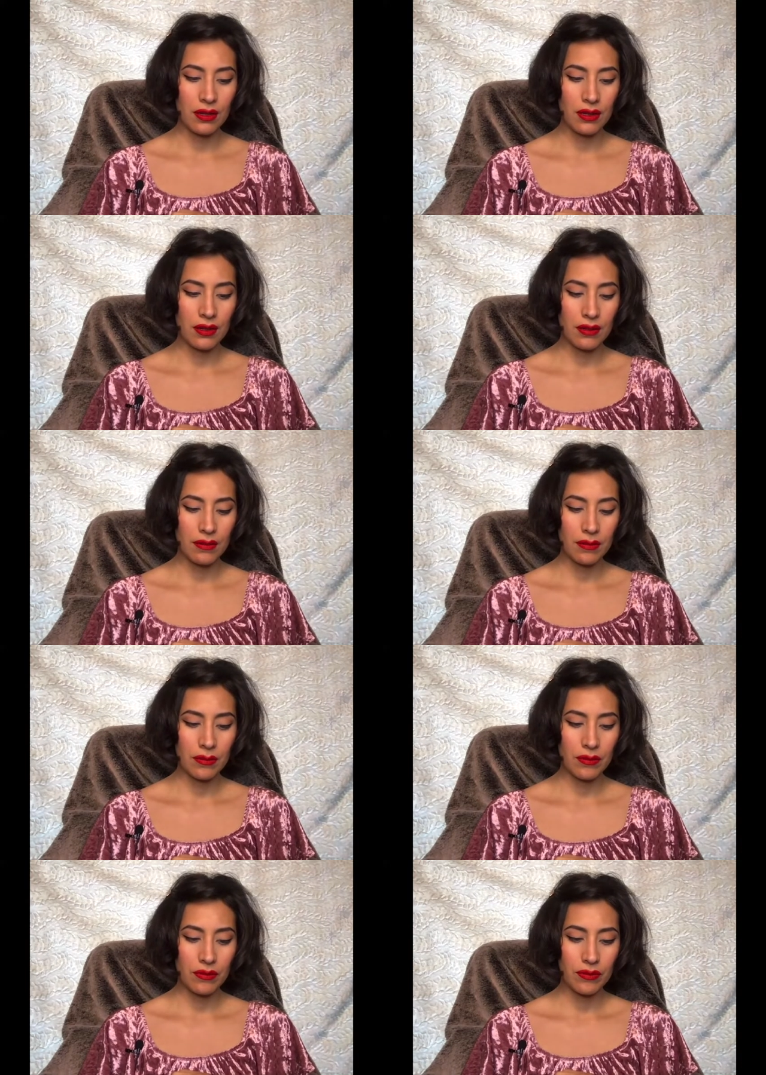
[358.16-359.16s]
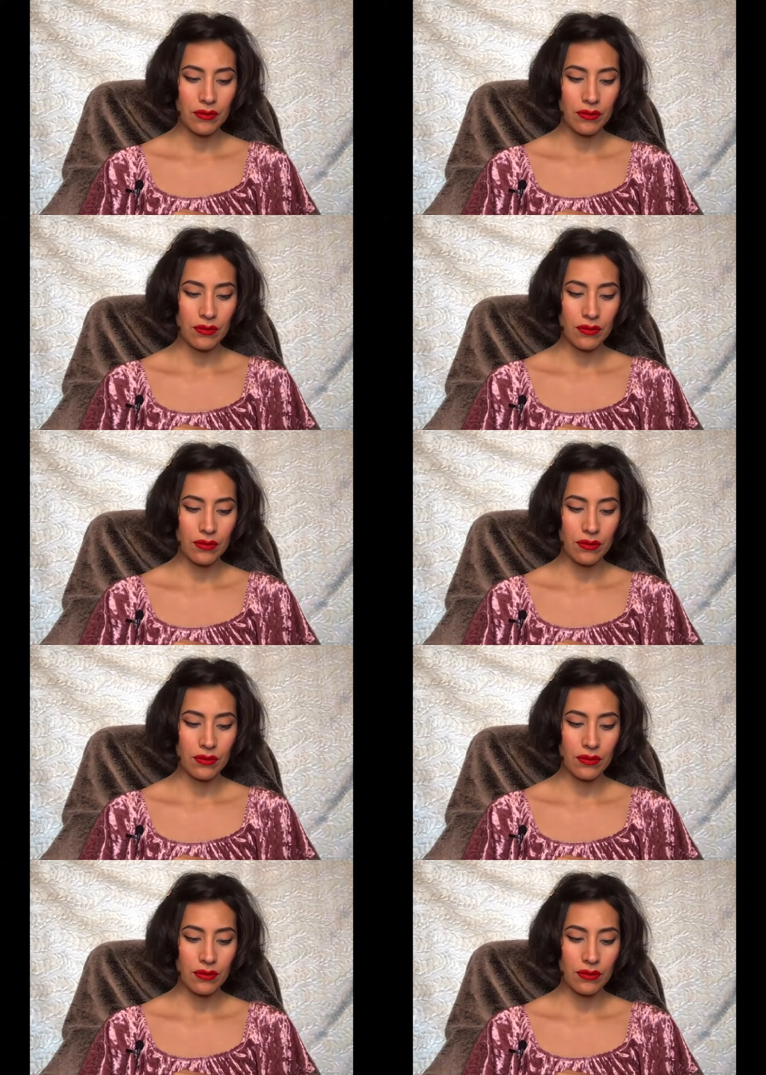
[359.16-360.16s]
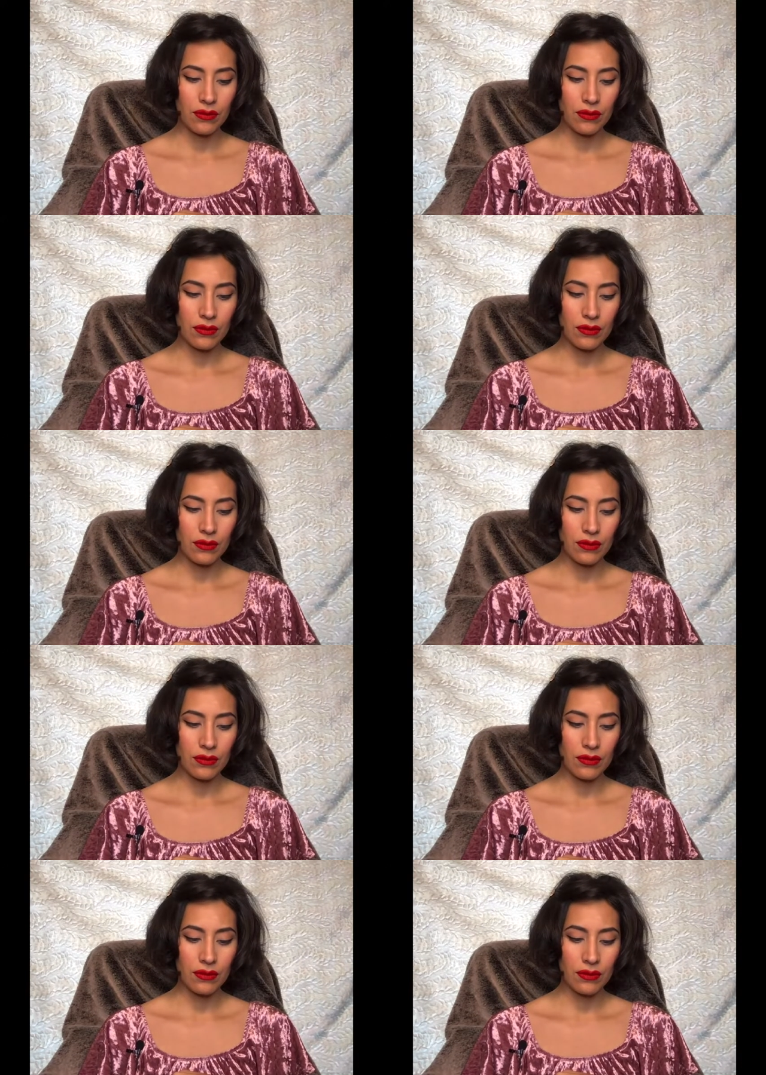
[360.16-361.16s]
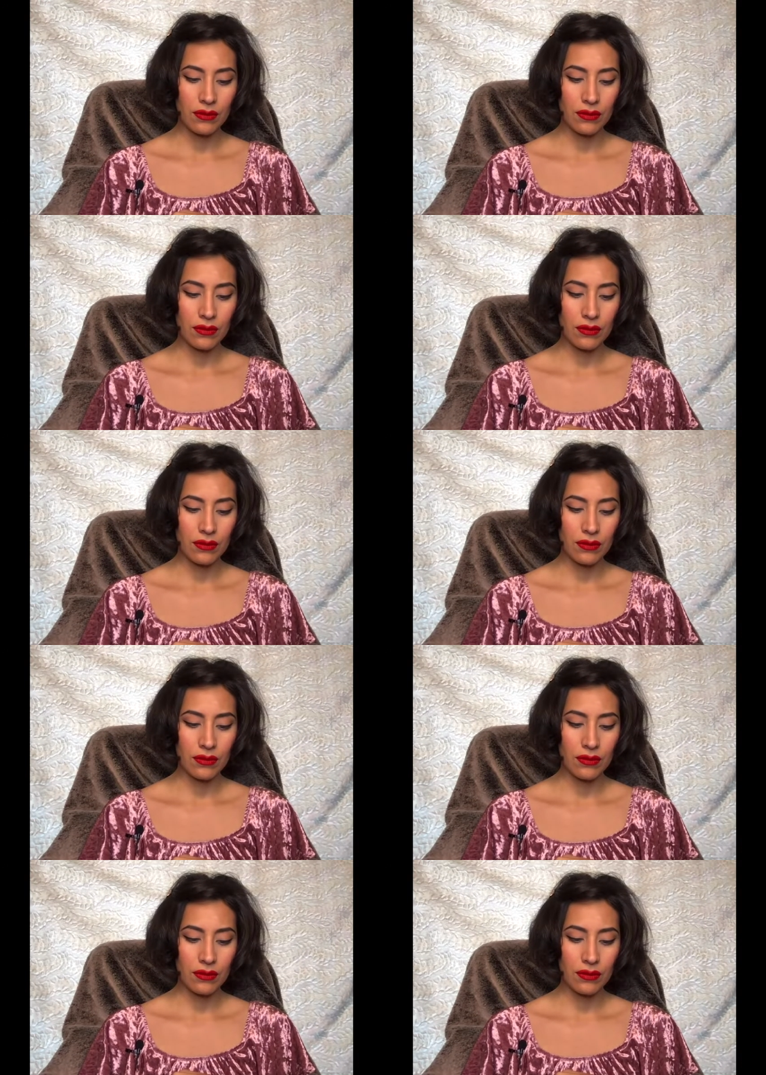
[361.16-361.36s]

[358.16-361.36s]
Nothing is said.